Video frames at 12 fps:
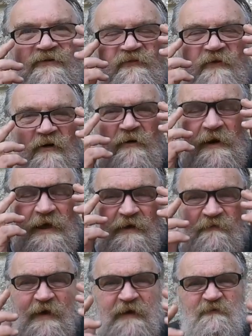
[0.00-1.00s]
very
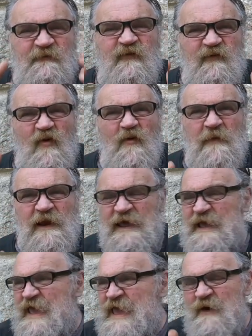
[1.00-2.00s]

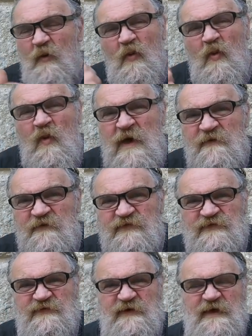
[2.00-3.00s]
informally, it
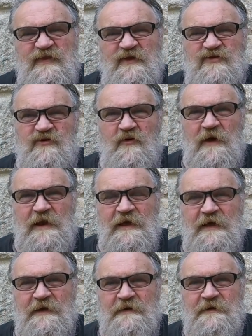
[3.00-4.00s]
whiffs in the
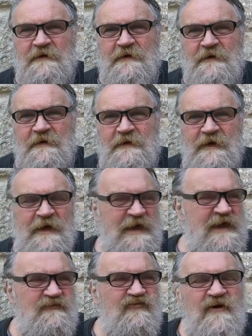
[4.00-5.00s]
toilet. Yeah,
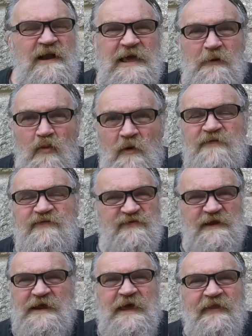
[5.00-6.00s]
it really whiffs
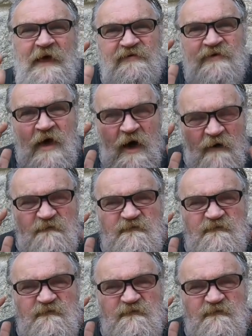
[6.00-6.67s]
in here. That's a